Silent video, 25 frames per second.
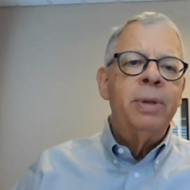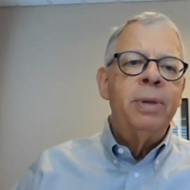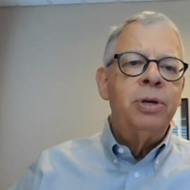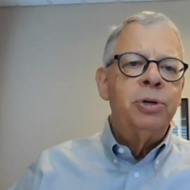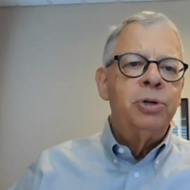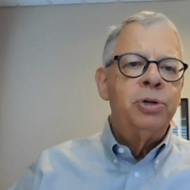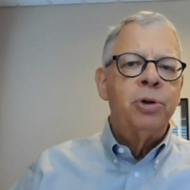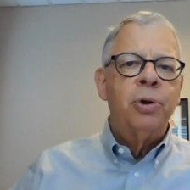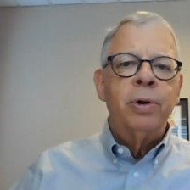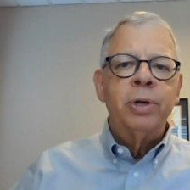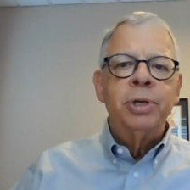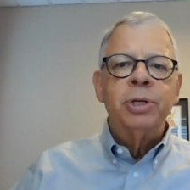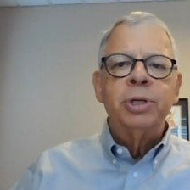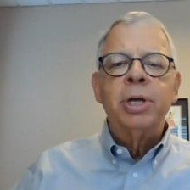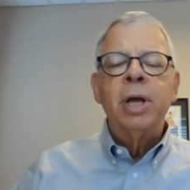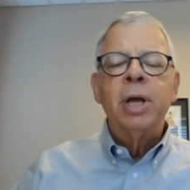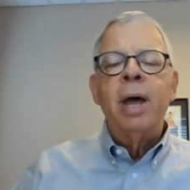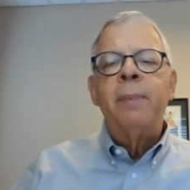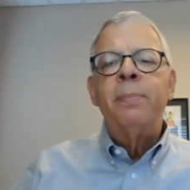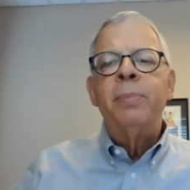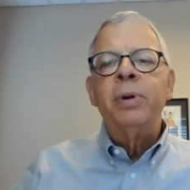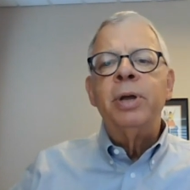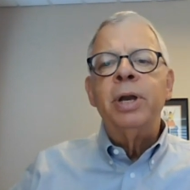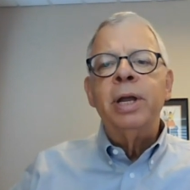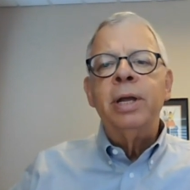insurance
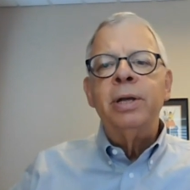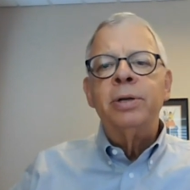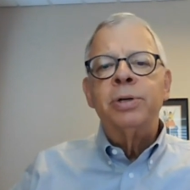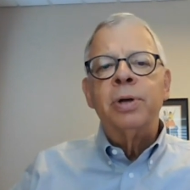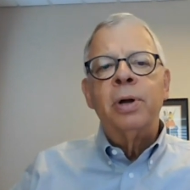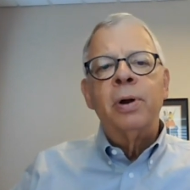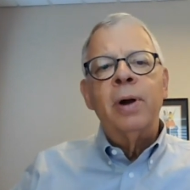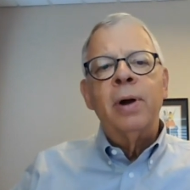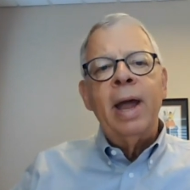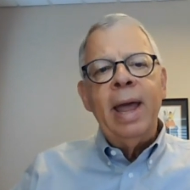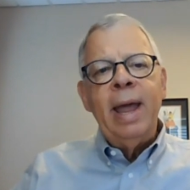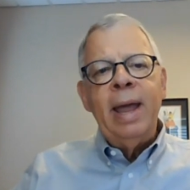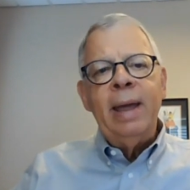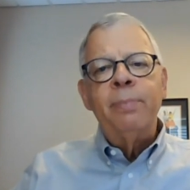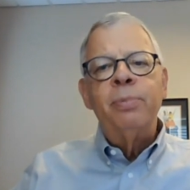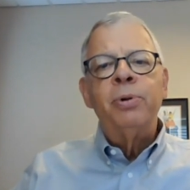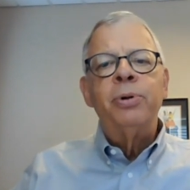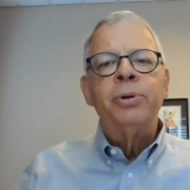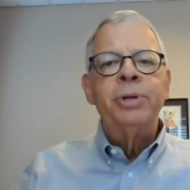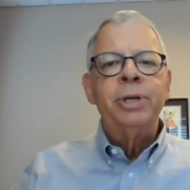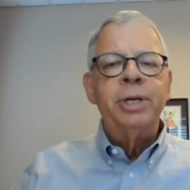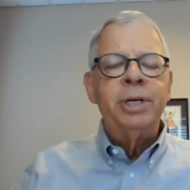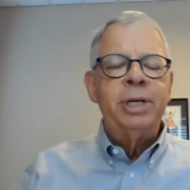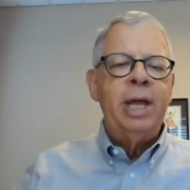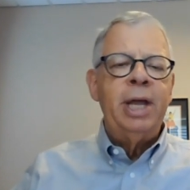companies are
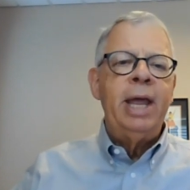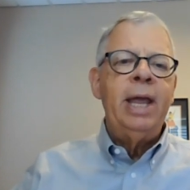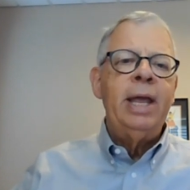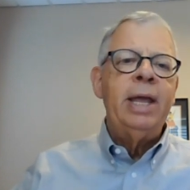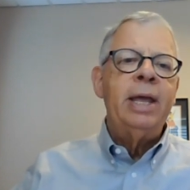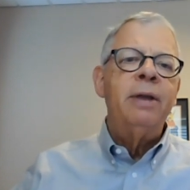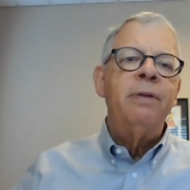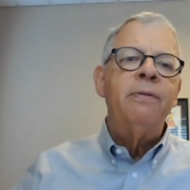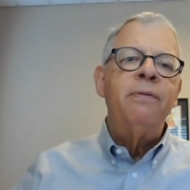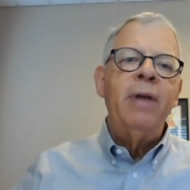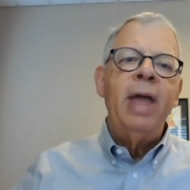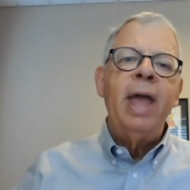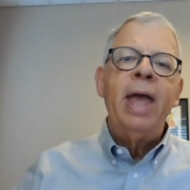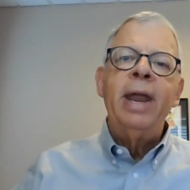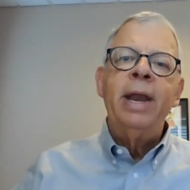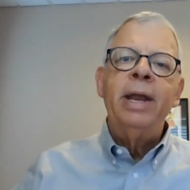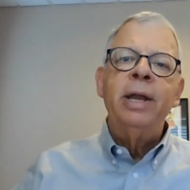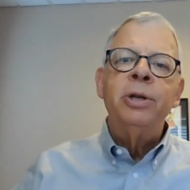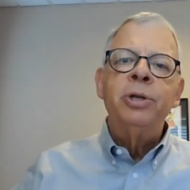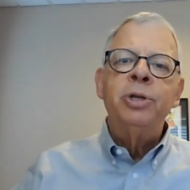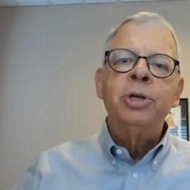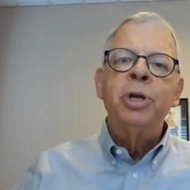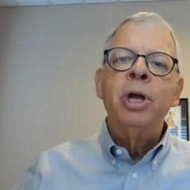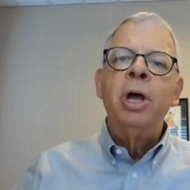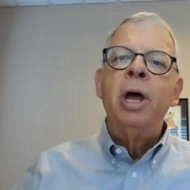able to take
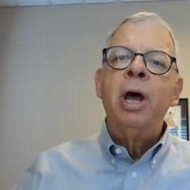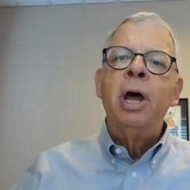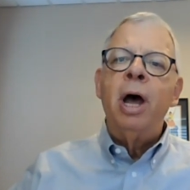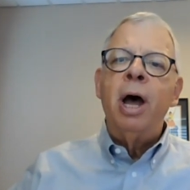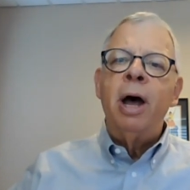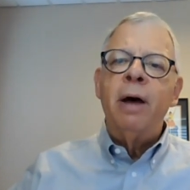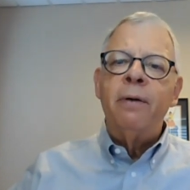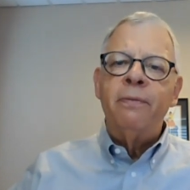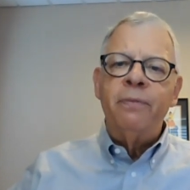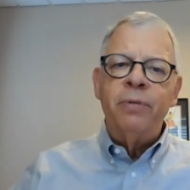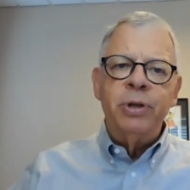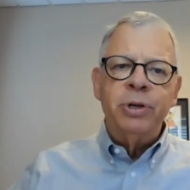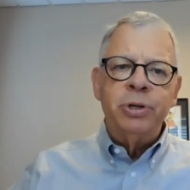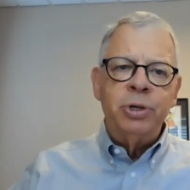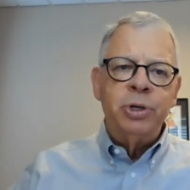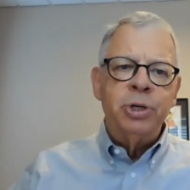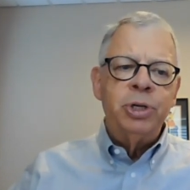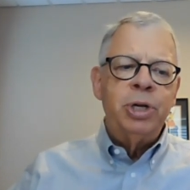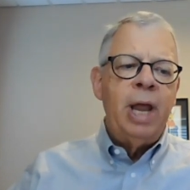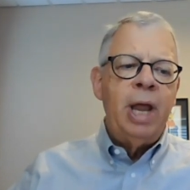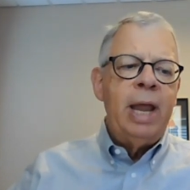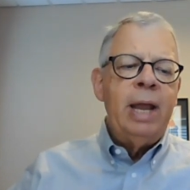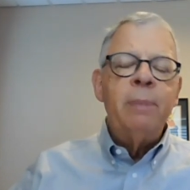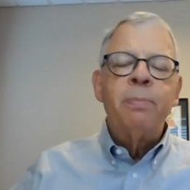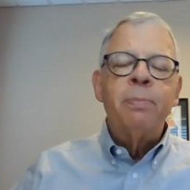advantage of the
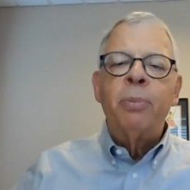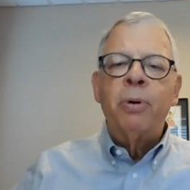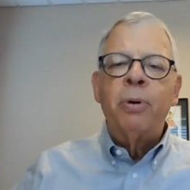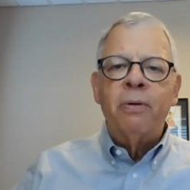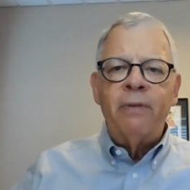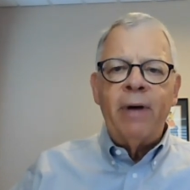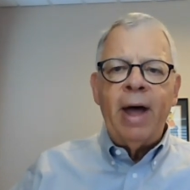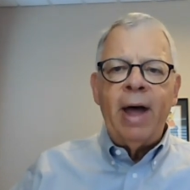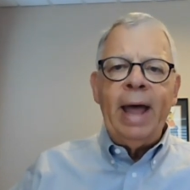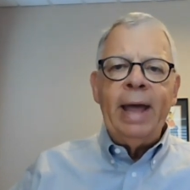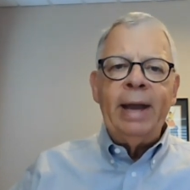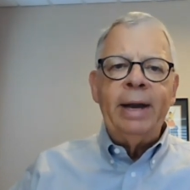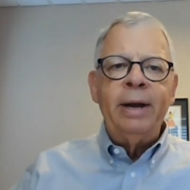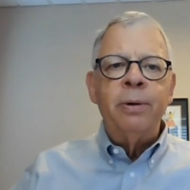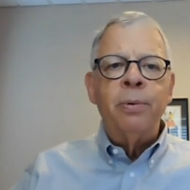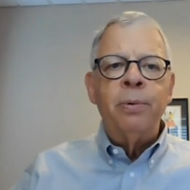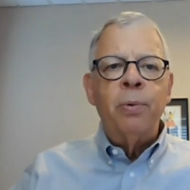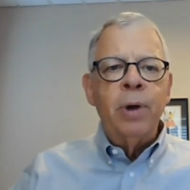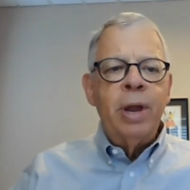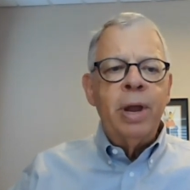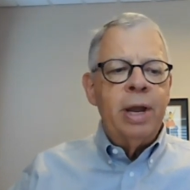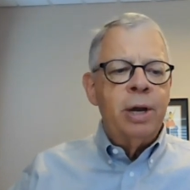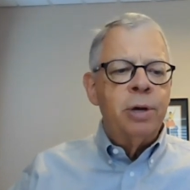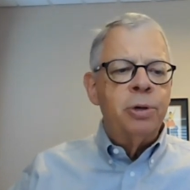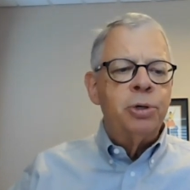state provided
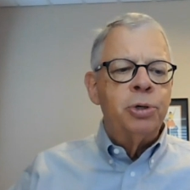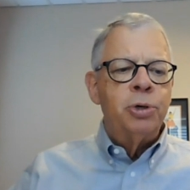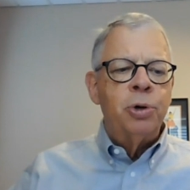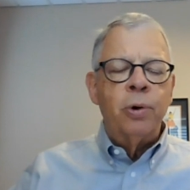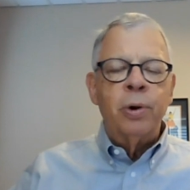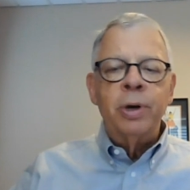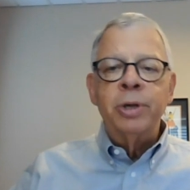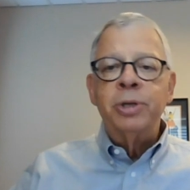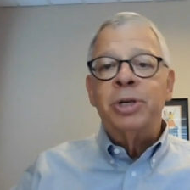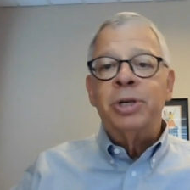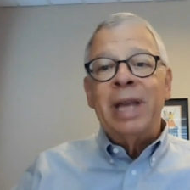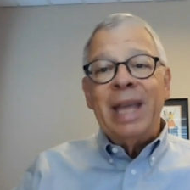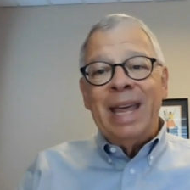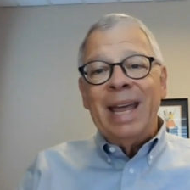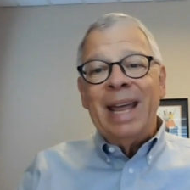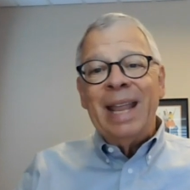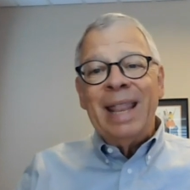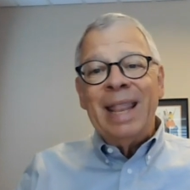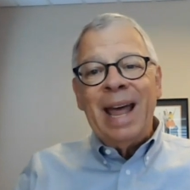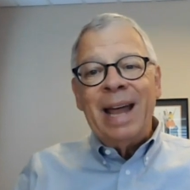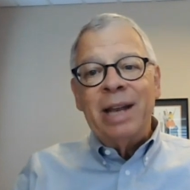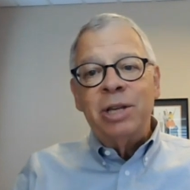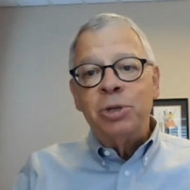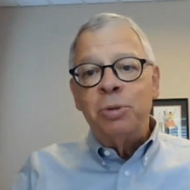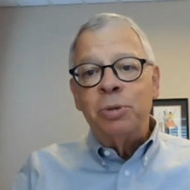reinsurance, again,
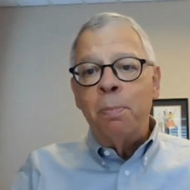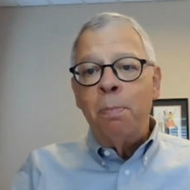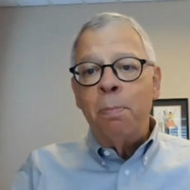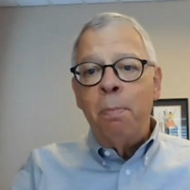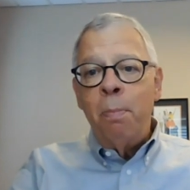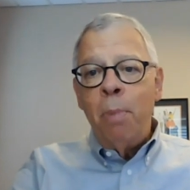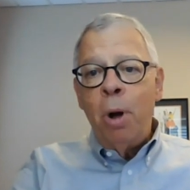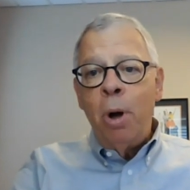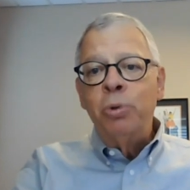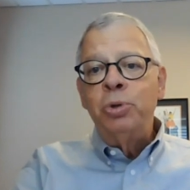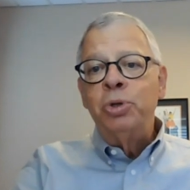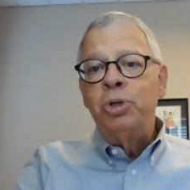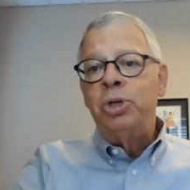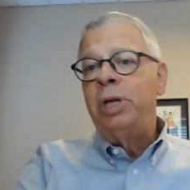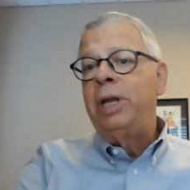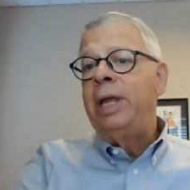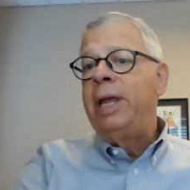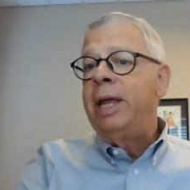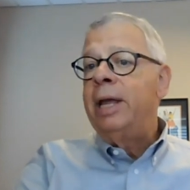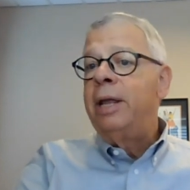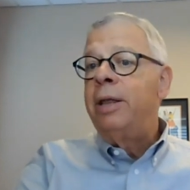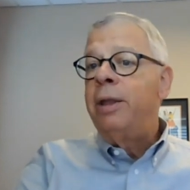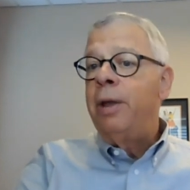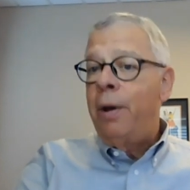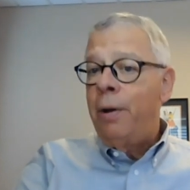that's
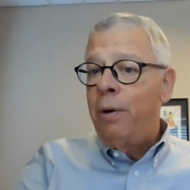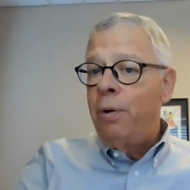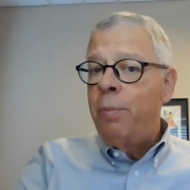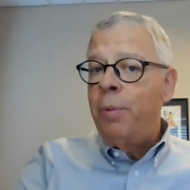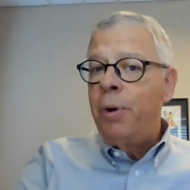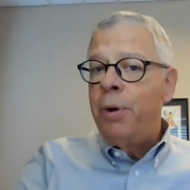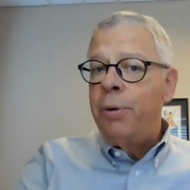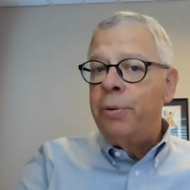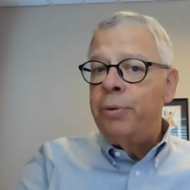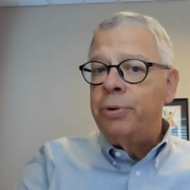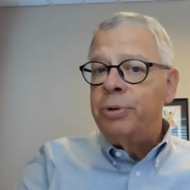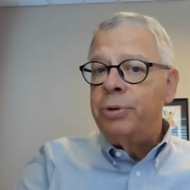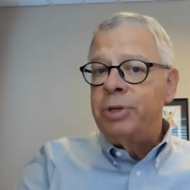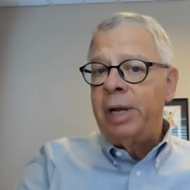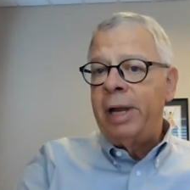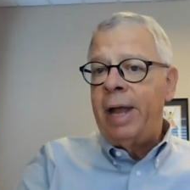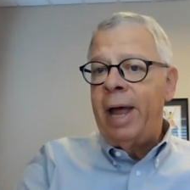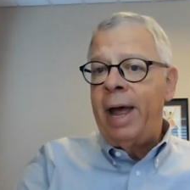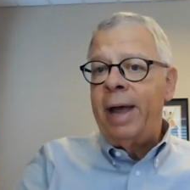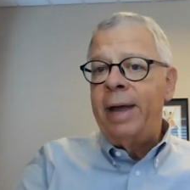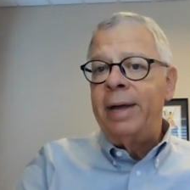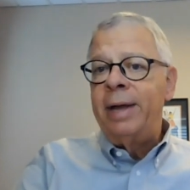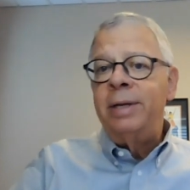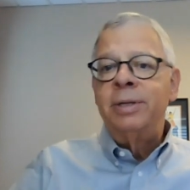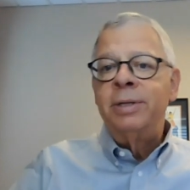mostly in the homeowners
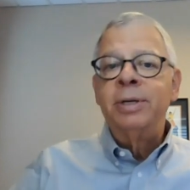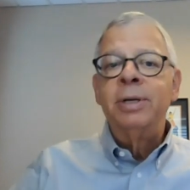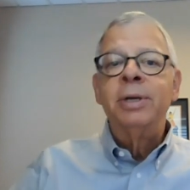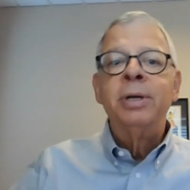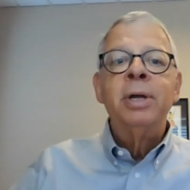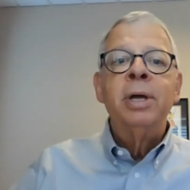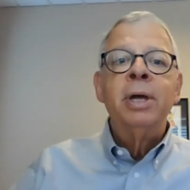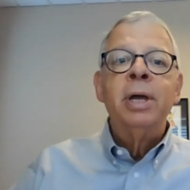lines,